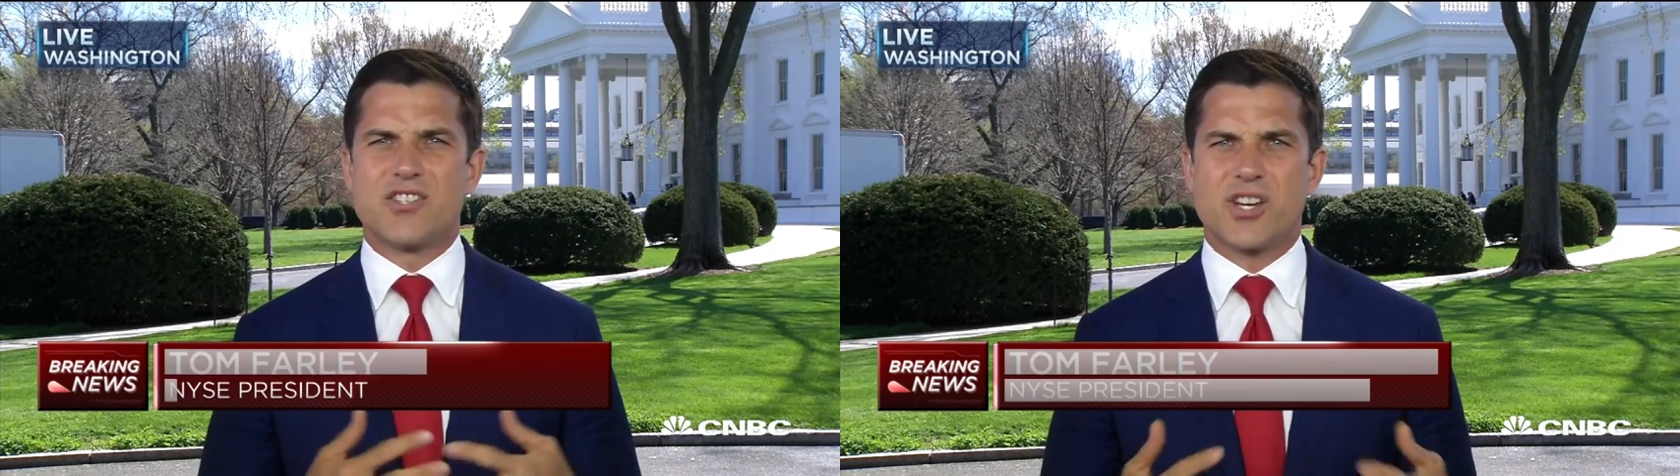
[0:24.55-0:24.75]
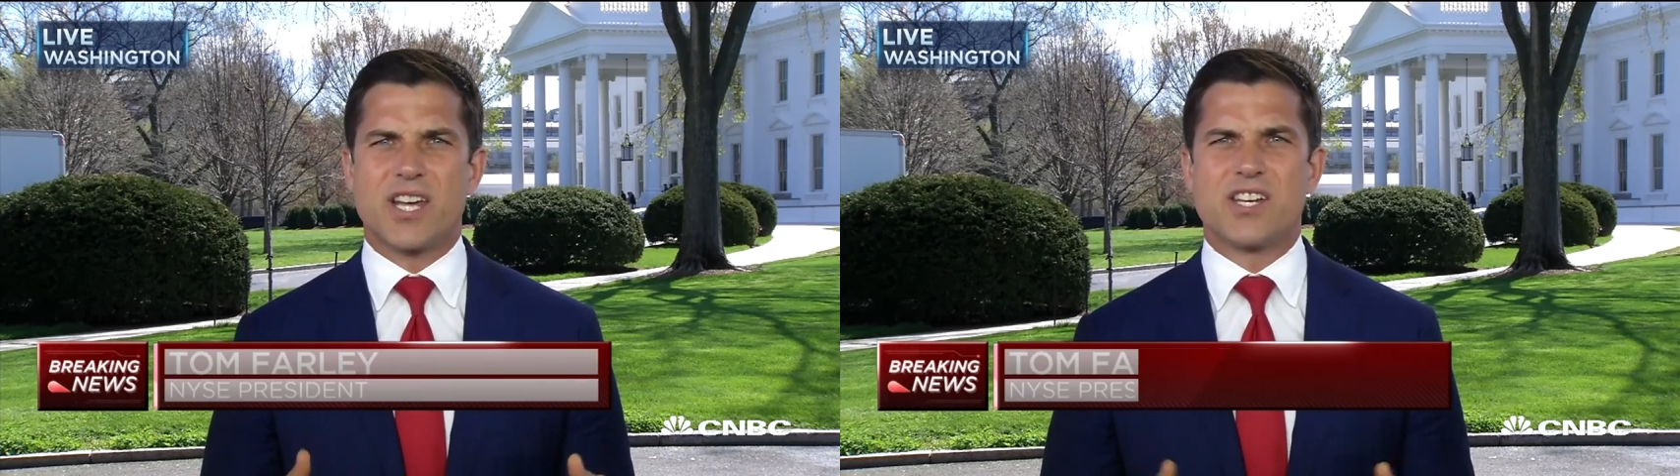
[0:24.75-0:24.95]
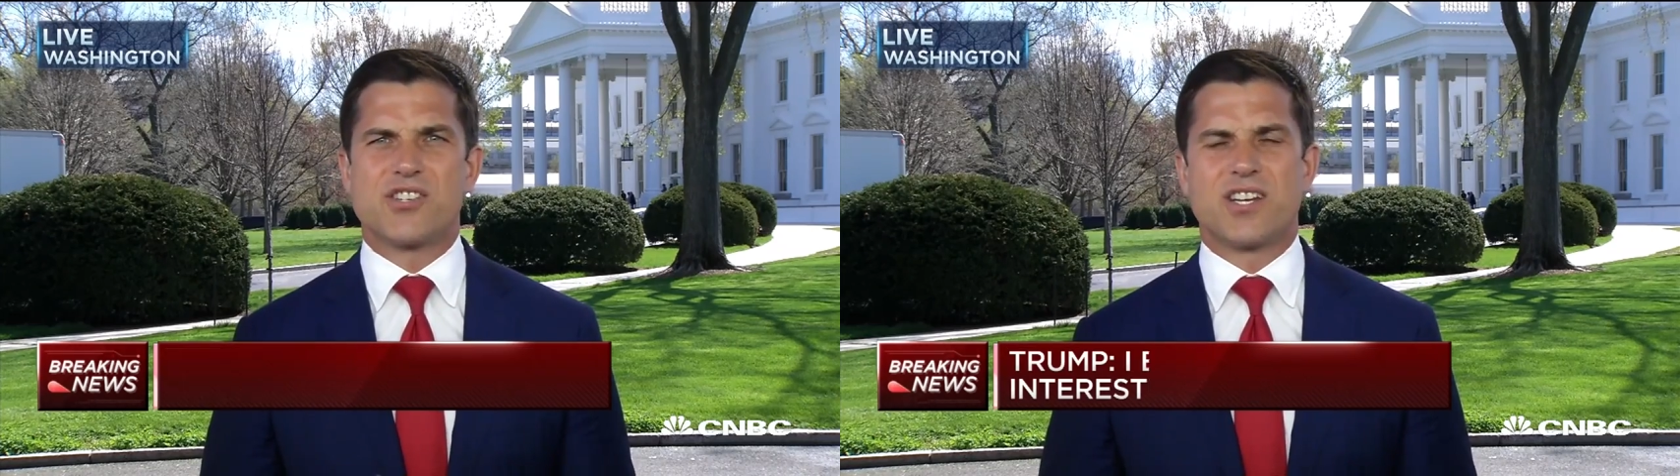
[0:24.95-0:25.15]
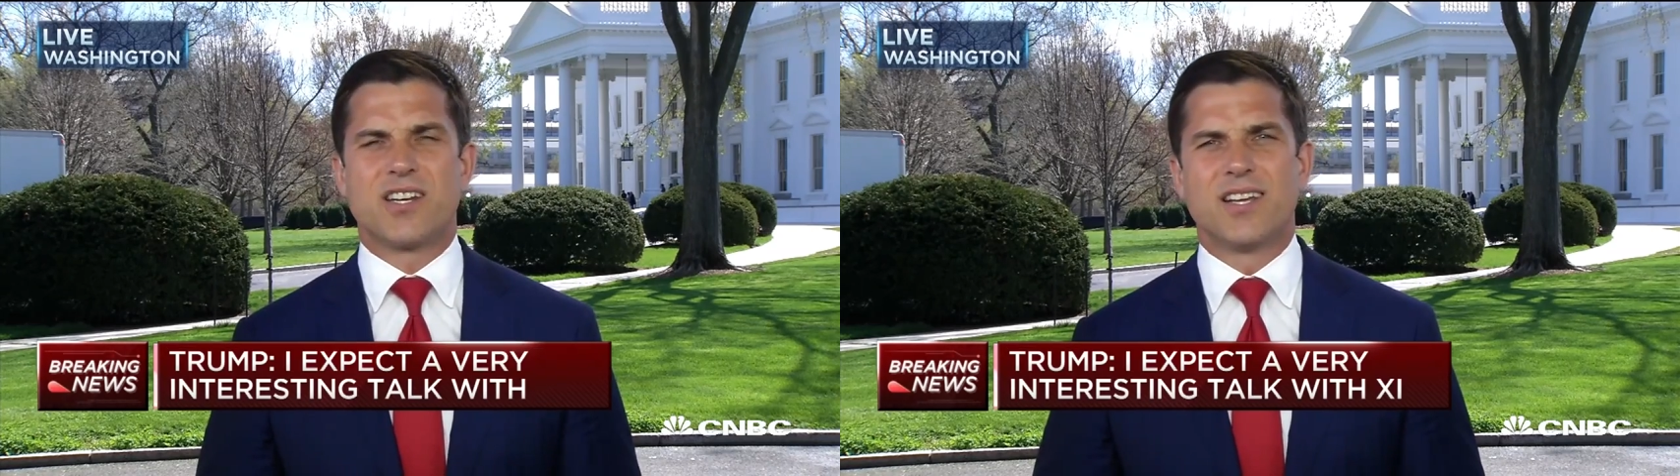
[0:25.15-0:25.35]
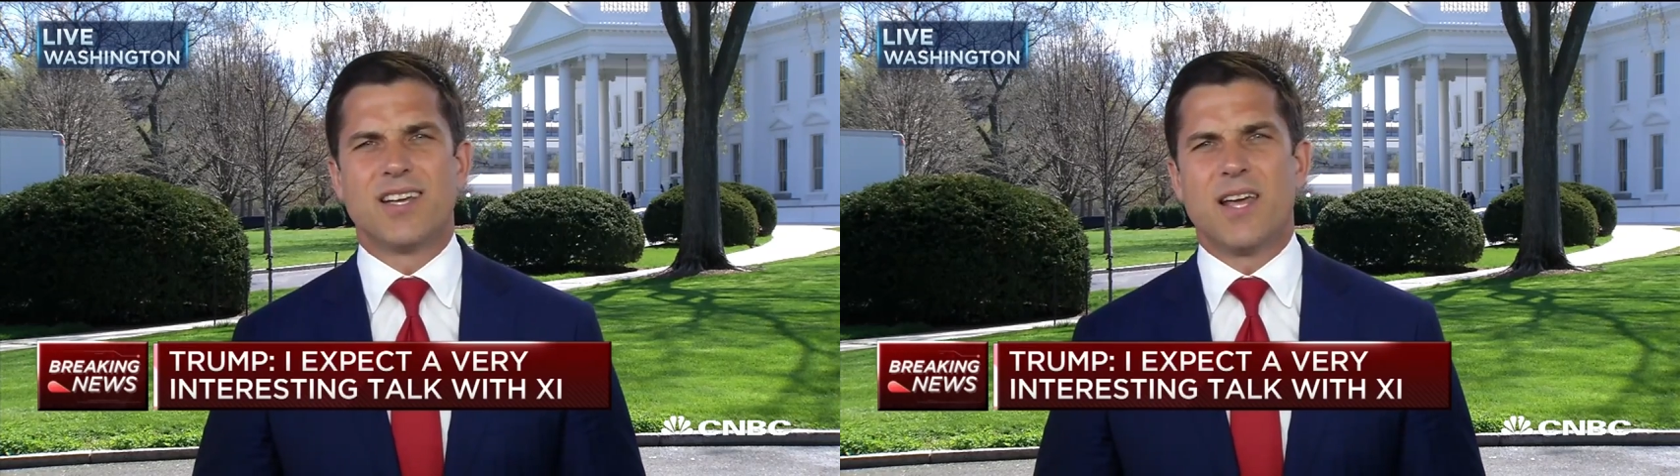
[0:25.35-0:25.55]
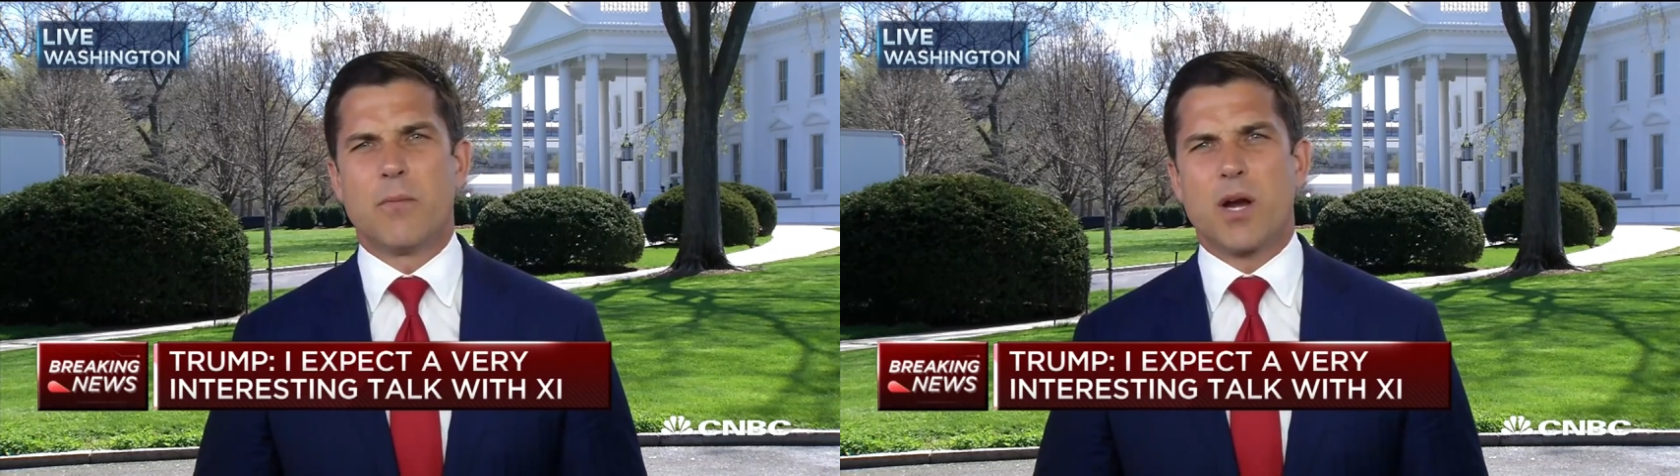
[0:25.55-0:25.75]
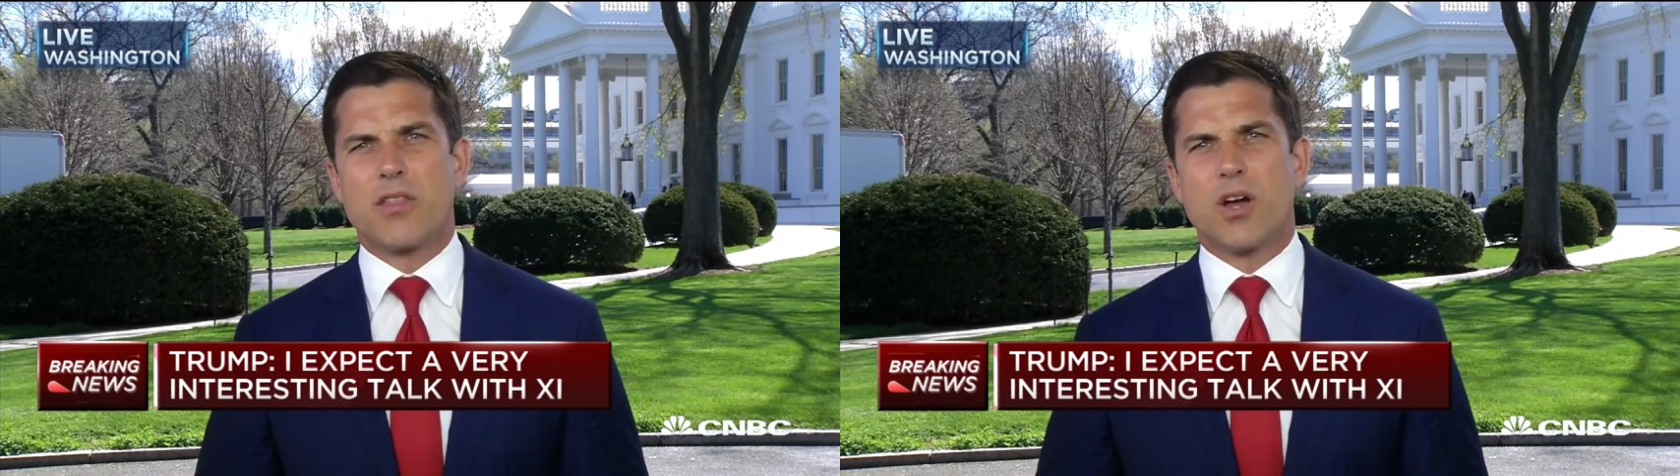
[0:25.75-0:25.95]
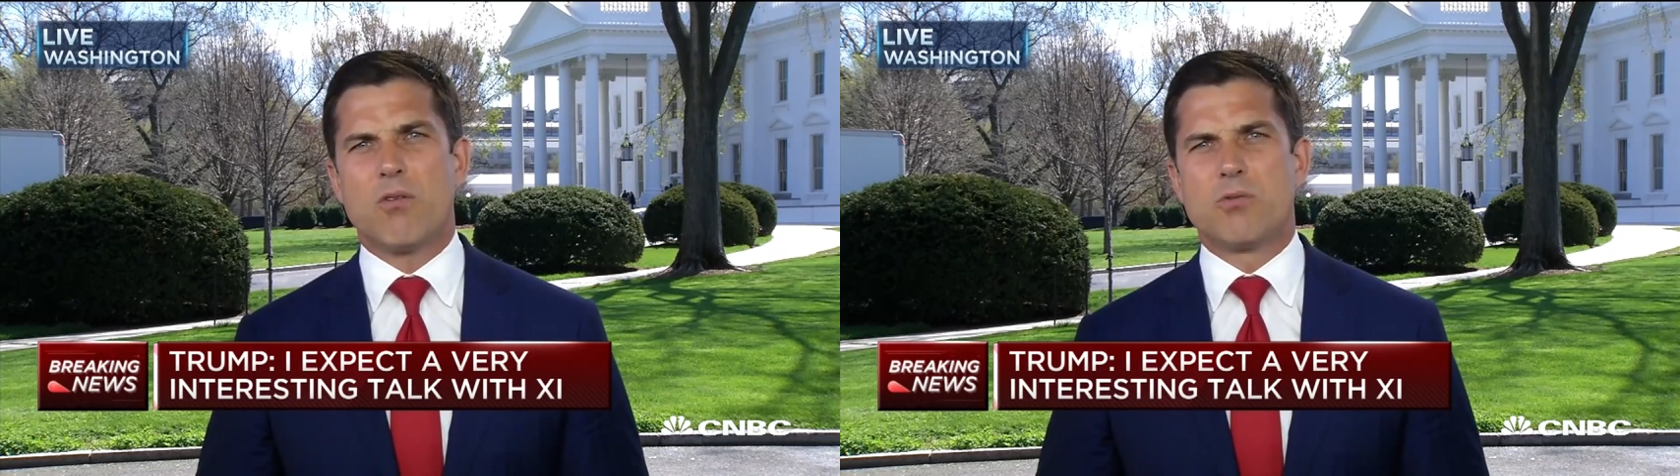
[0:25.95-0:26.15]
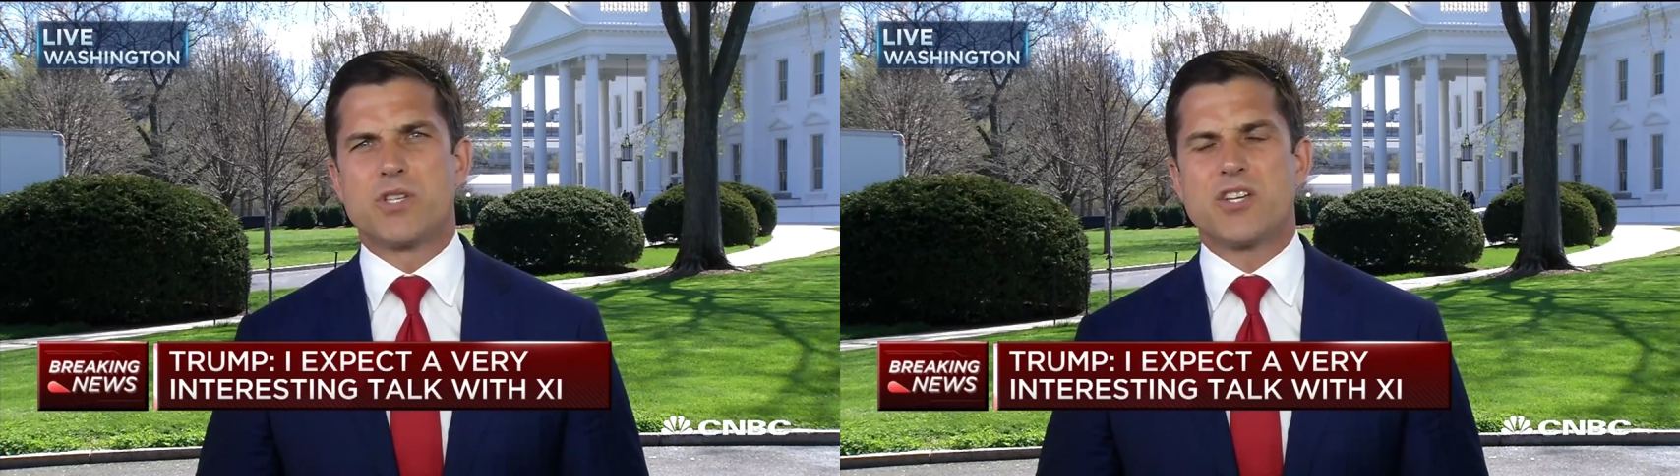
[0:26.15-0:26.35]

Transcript: education. But I thought what was